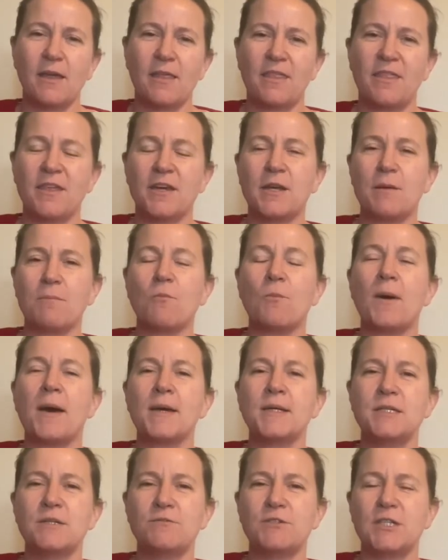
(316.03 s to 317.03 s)
that it
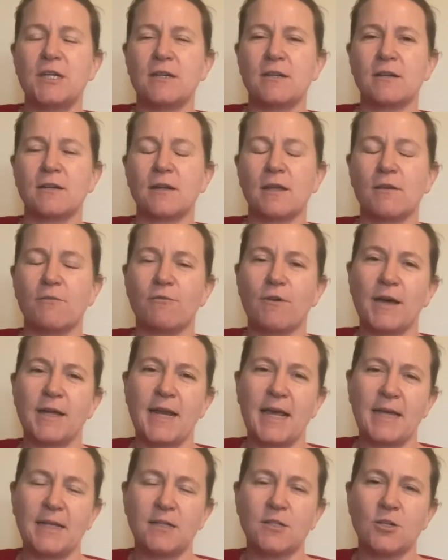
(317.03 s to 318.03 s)
might have done if I'd
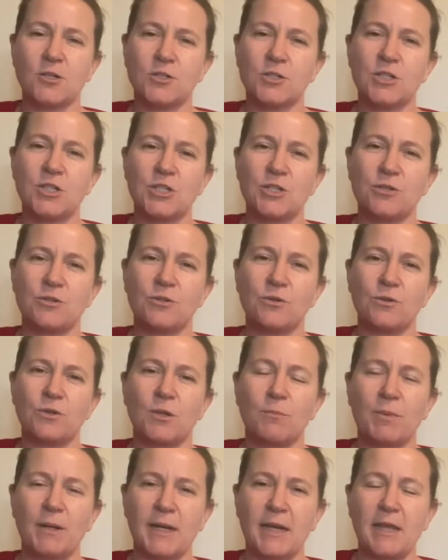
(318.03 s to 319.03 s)
held on to
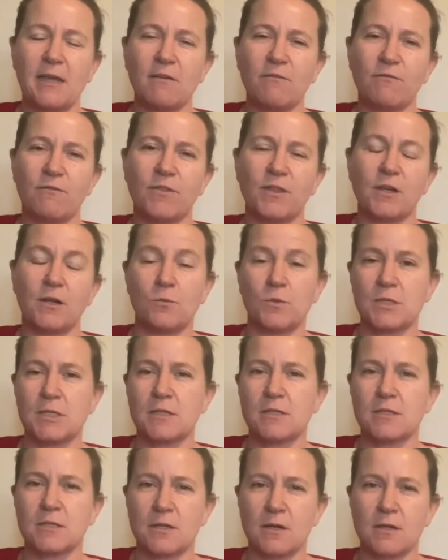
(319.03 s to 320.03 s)
the belief that it was a
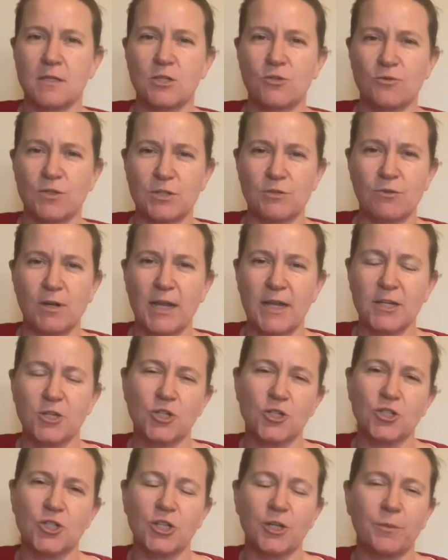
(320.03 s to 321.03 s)
disastrous
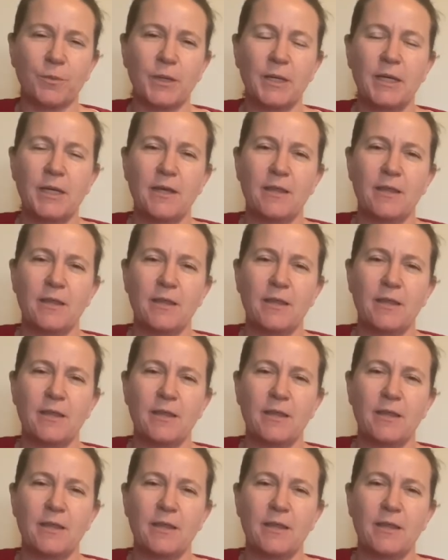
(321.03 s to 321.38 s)
relationship,